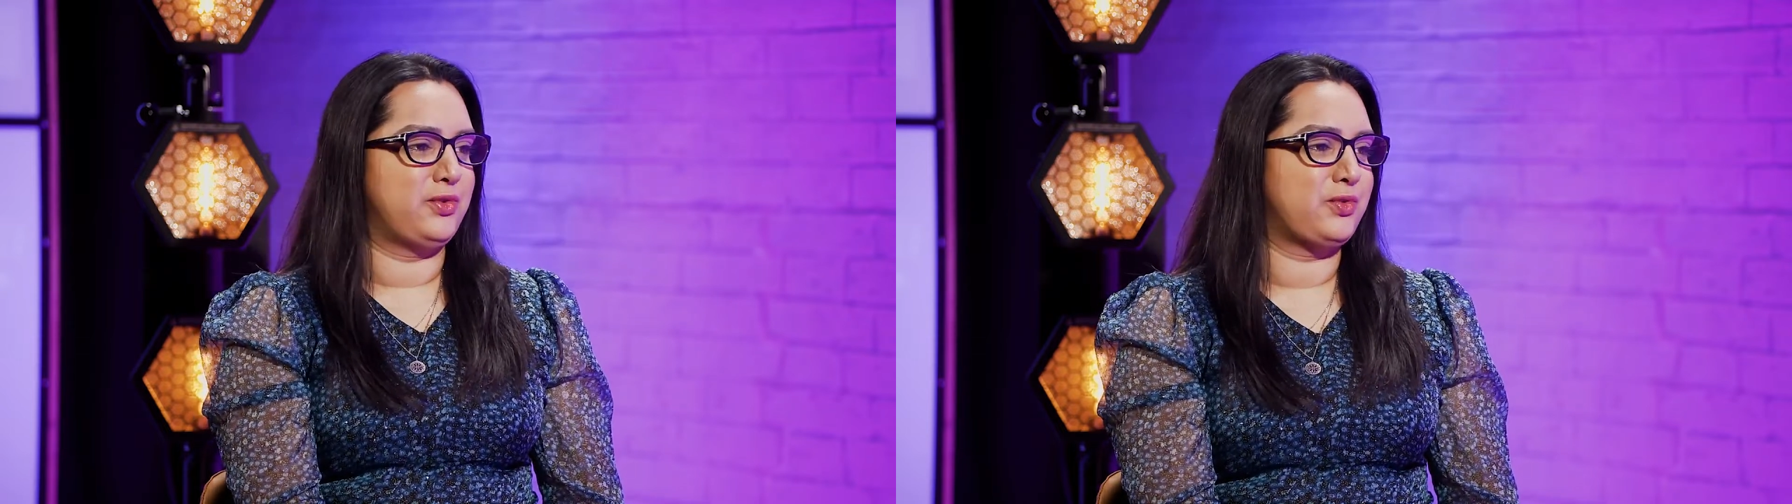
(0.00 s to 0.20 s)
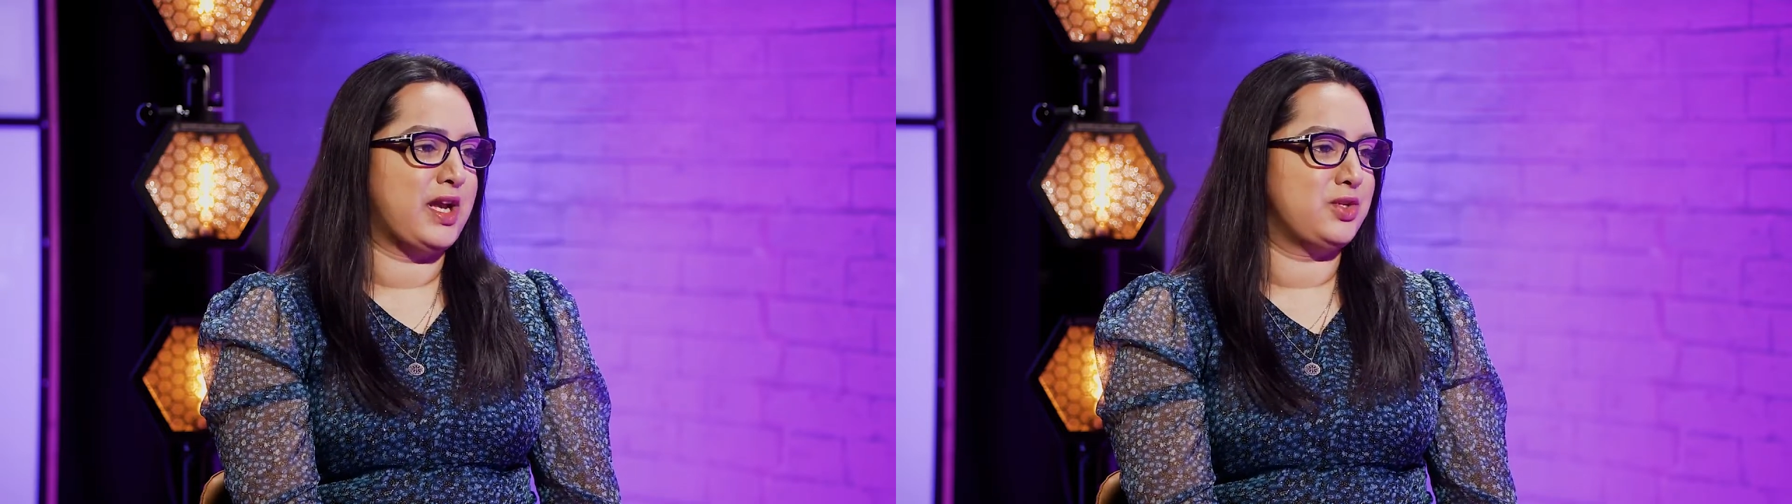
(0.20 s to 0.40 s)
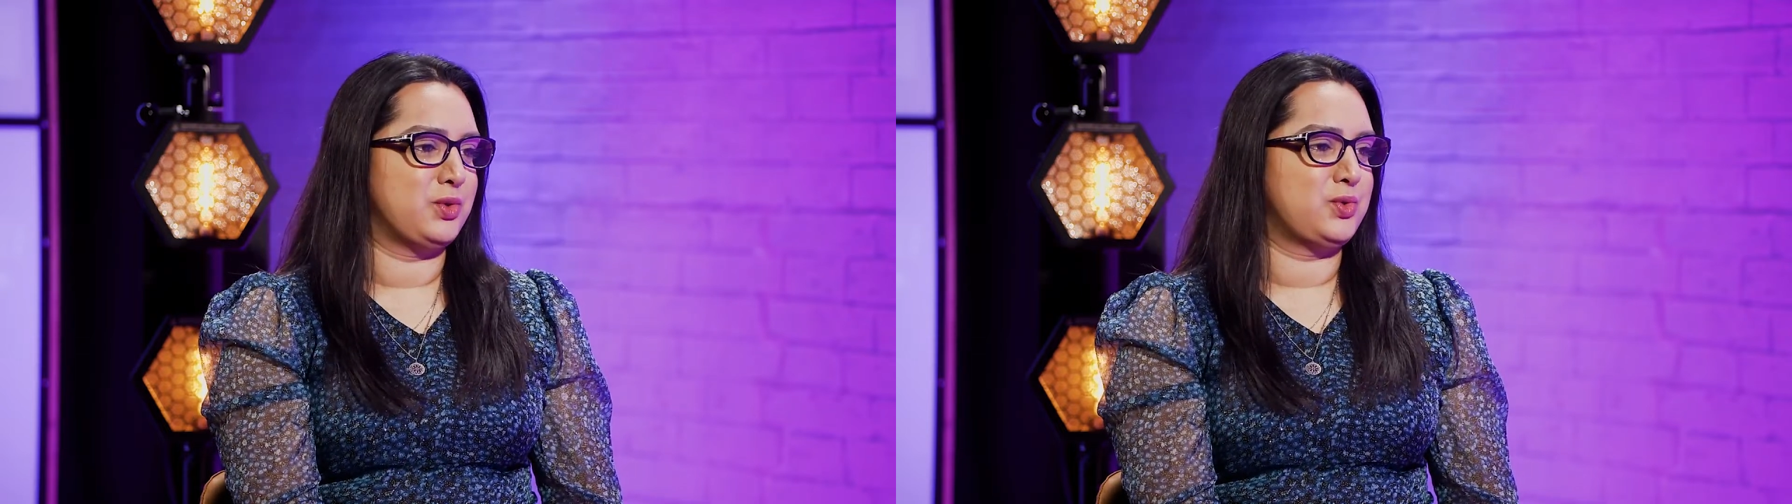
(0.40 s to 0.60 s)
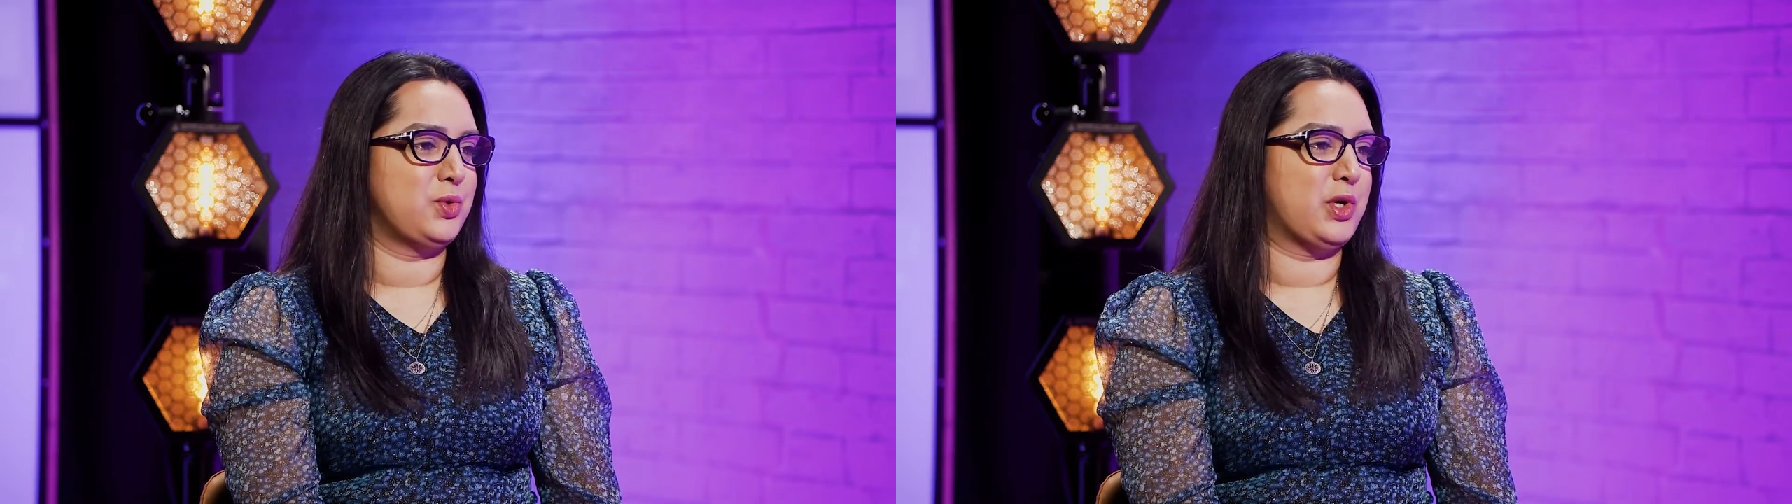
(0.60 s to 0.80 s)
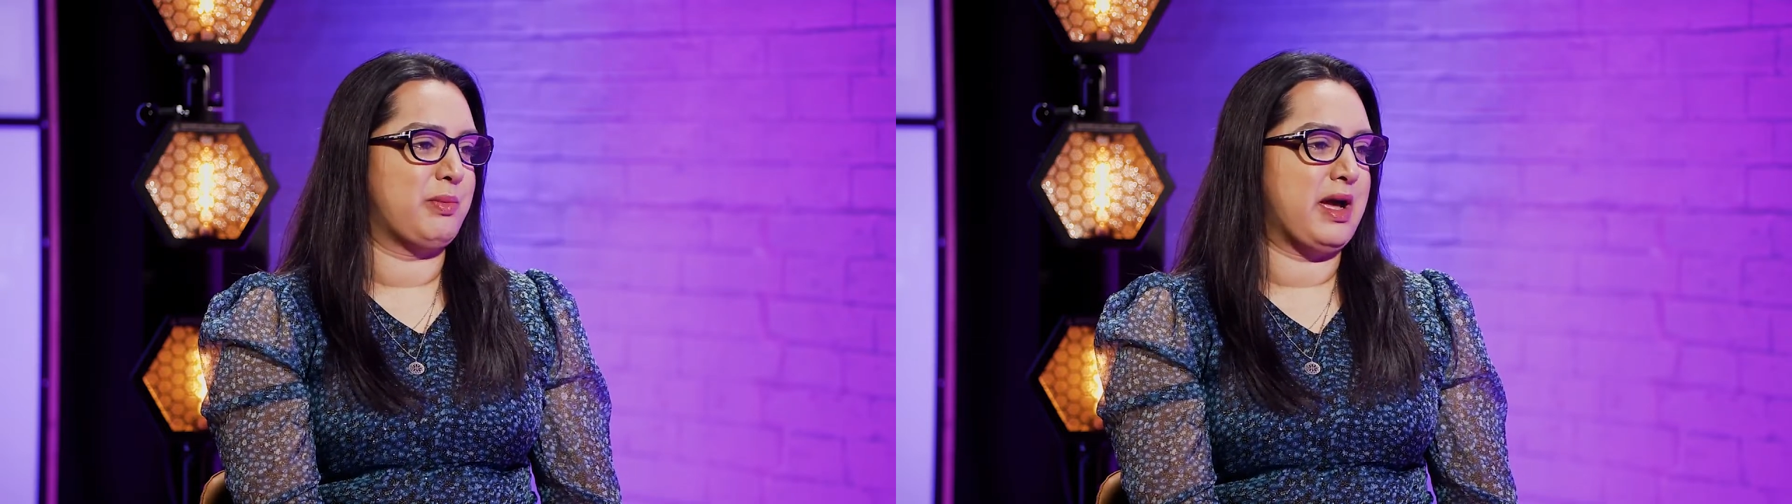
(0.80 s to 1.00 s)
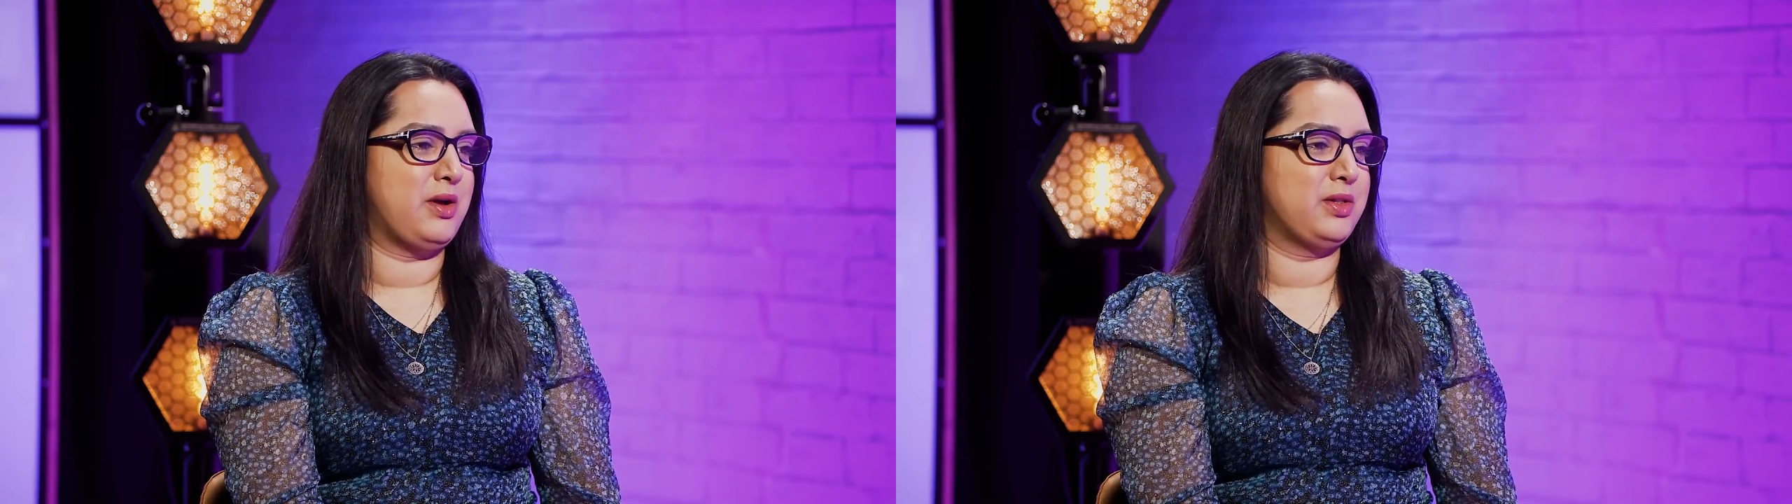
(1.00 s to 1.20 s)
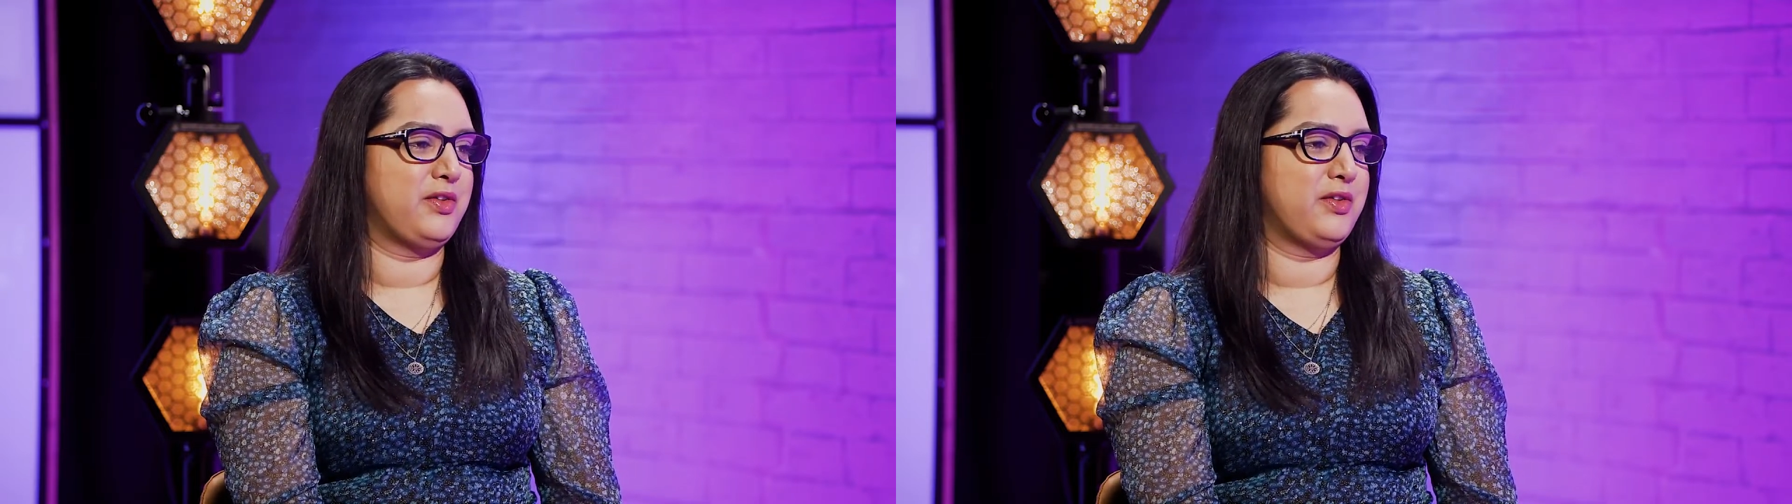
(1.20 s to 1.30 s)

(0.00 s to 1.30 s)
or Rachel talk about